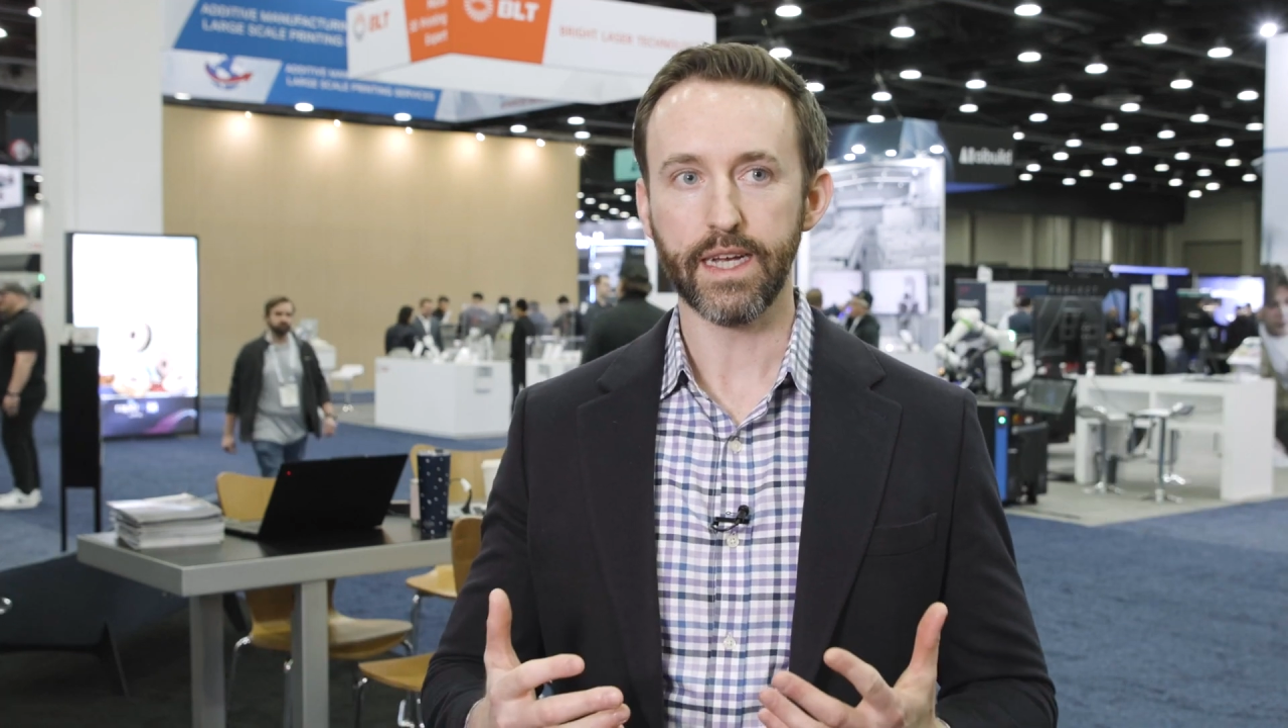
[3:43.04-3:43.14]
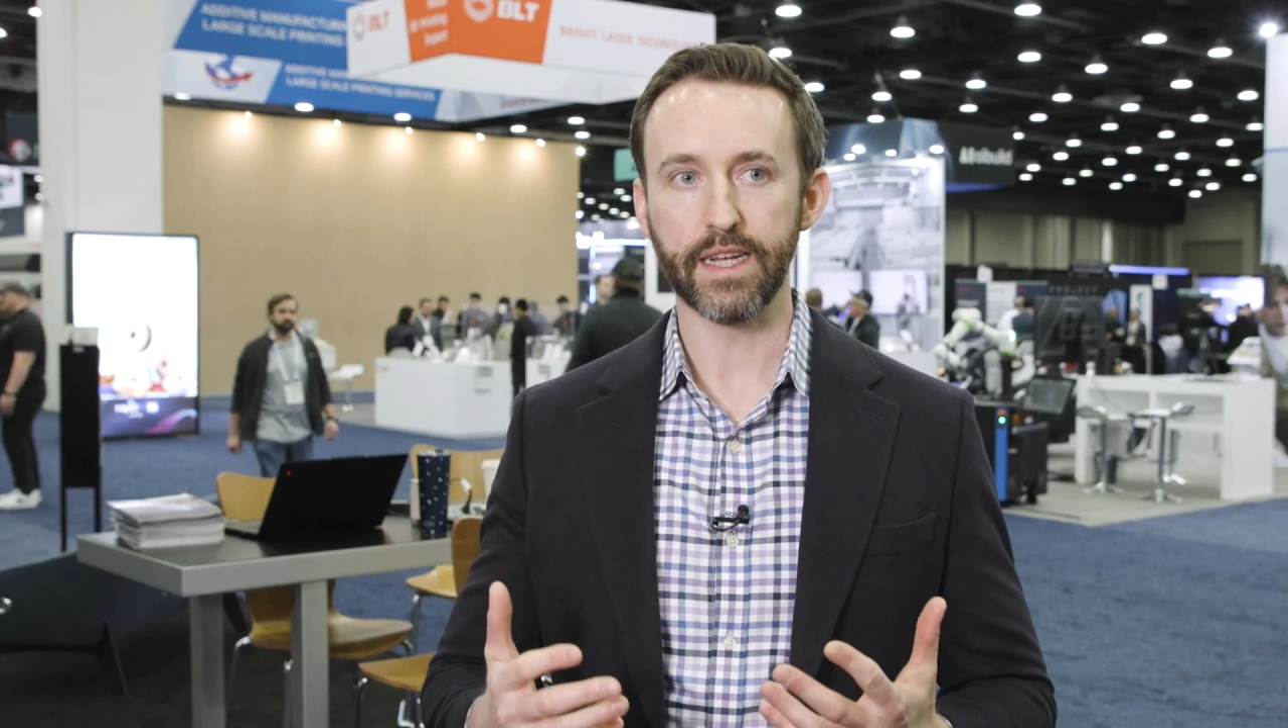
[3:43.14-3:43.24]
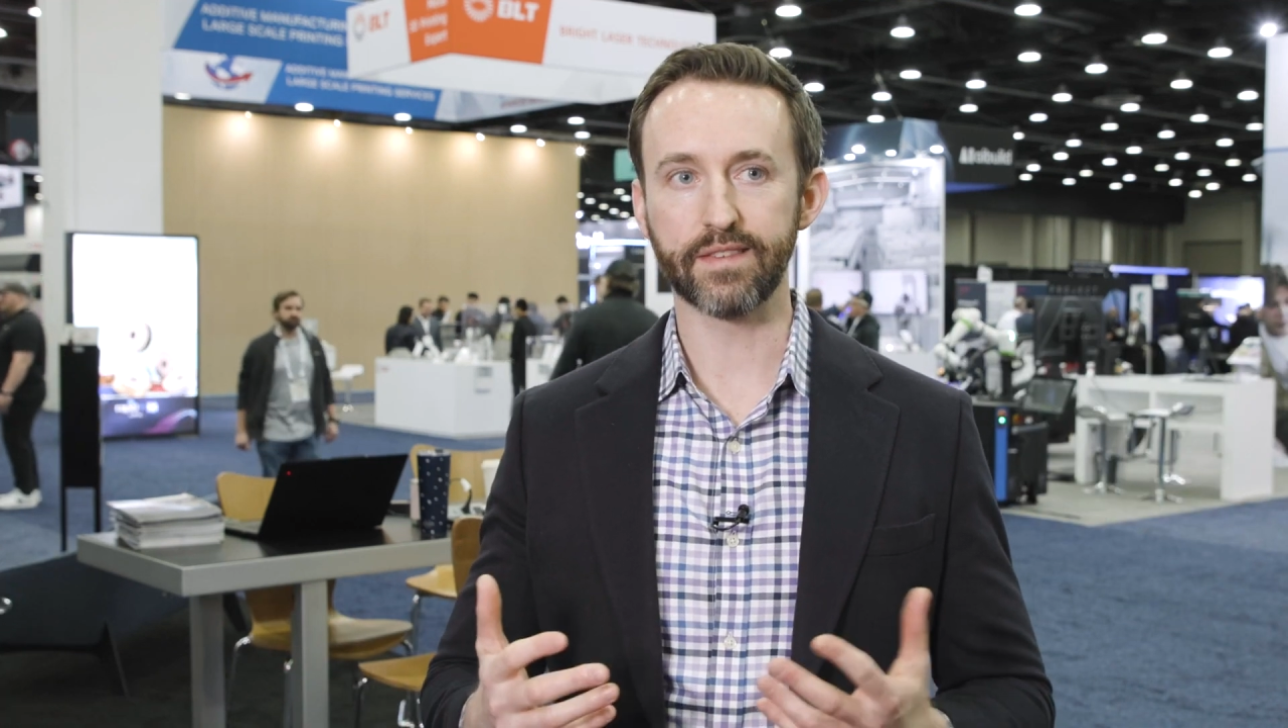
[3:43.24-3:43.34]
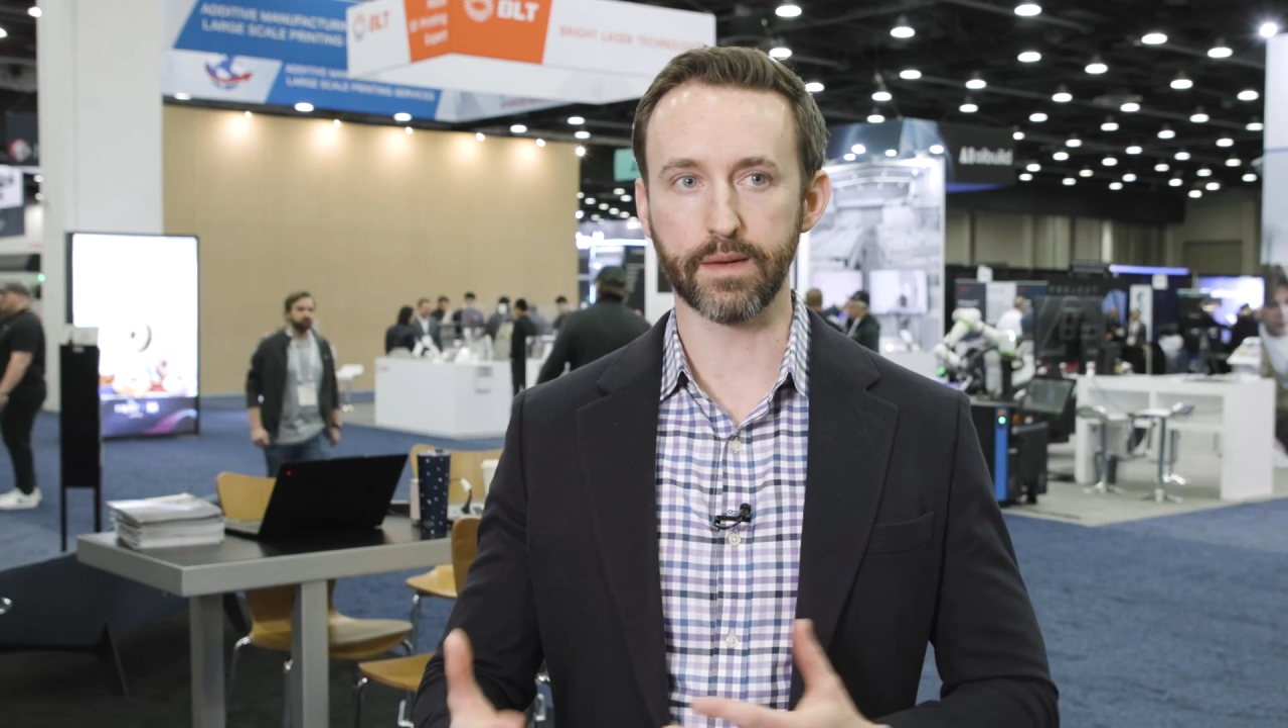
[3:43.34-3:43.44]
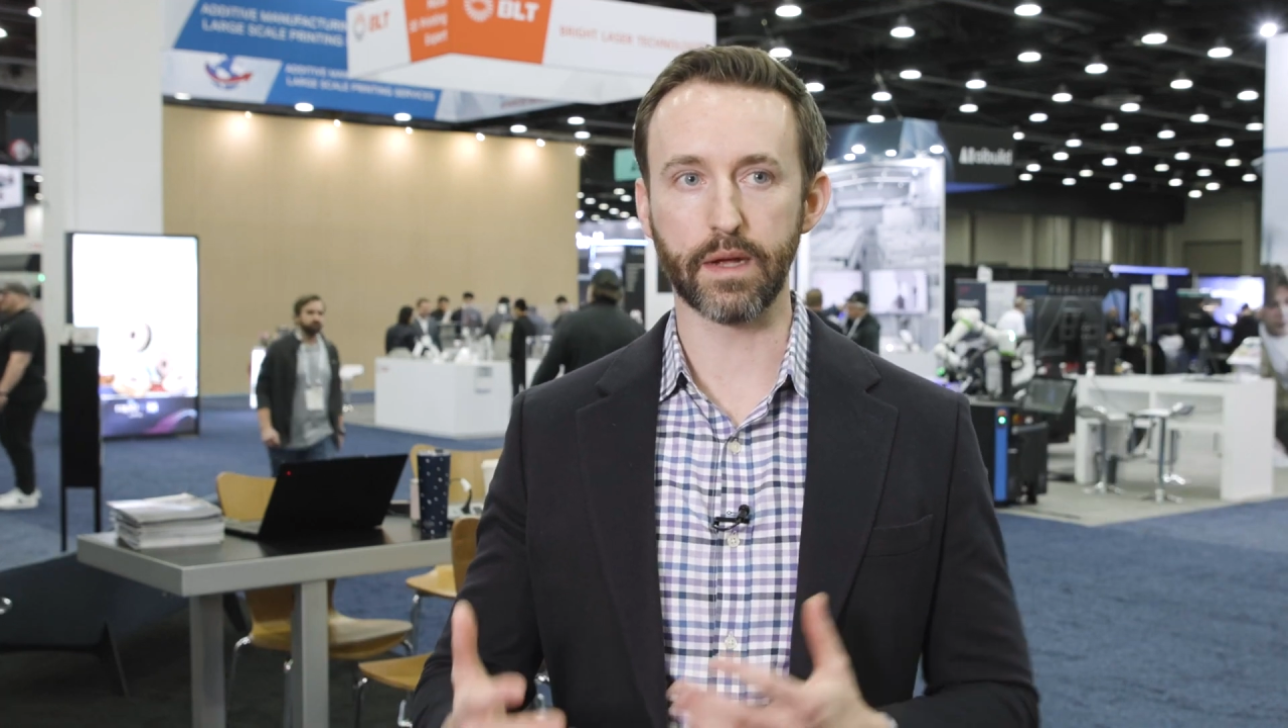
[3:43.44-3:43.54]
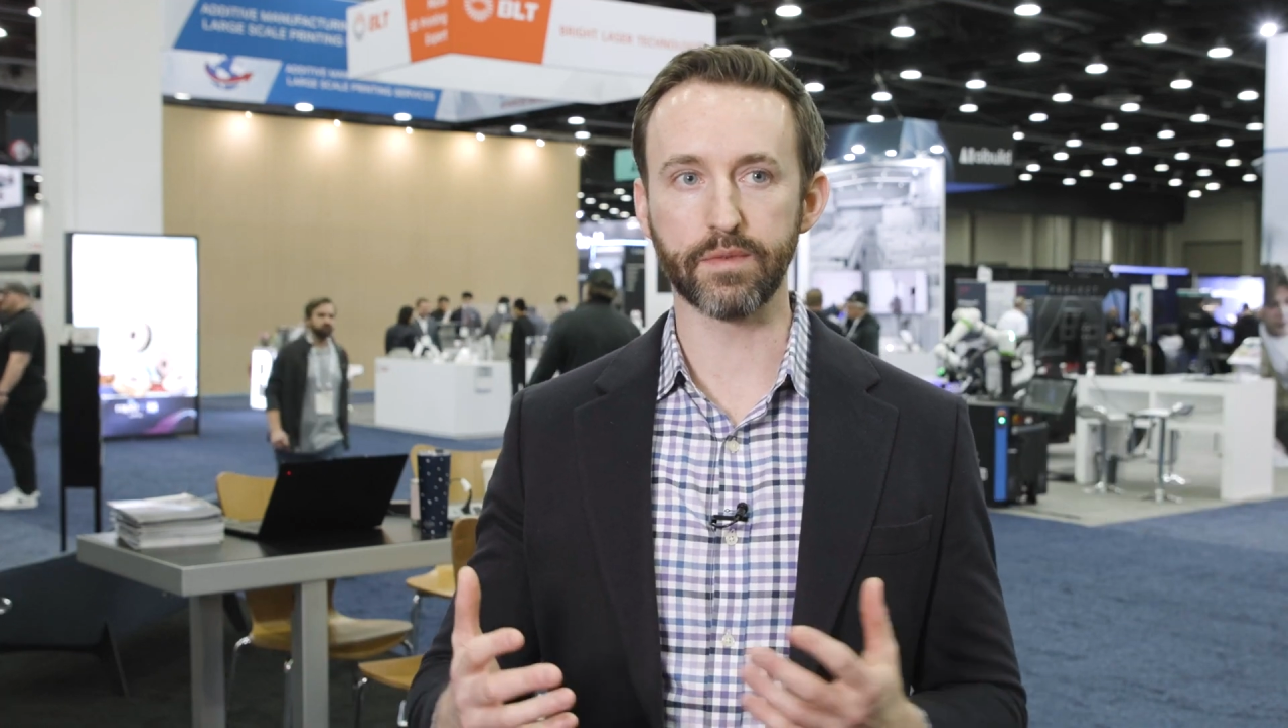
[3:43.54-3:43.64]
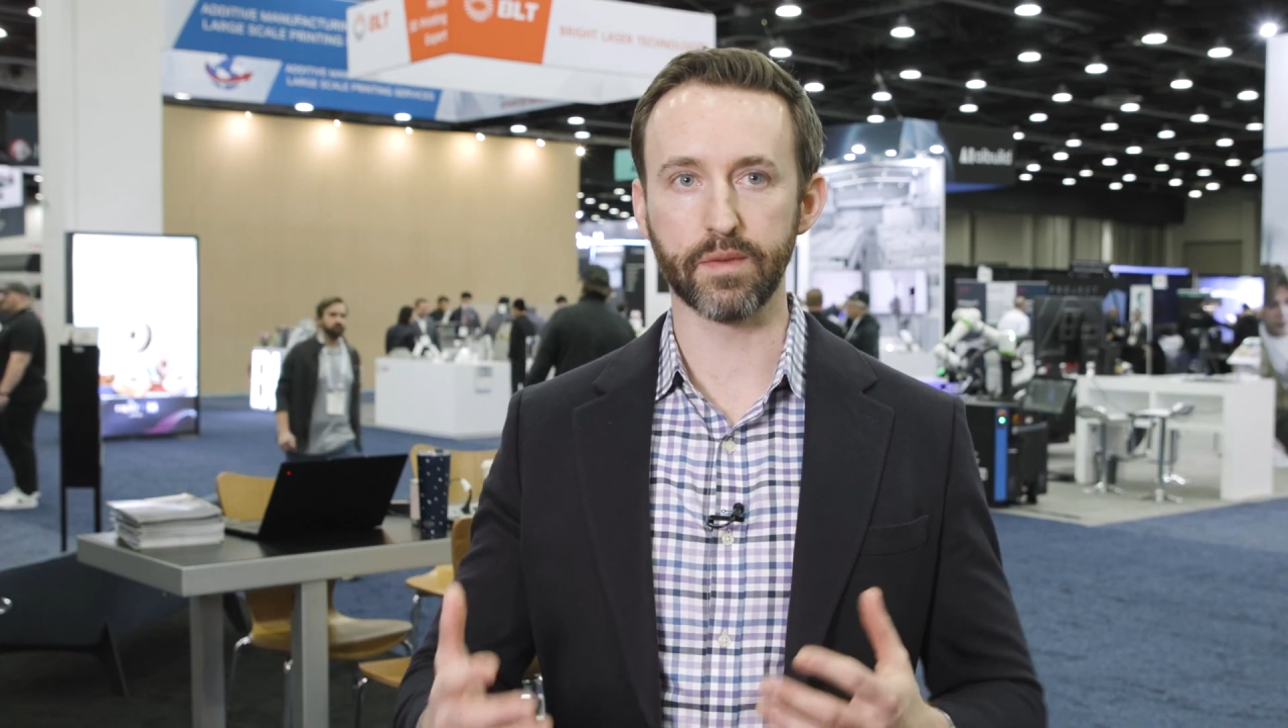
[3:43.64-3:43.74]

it sometimes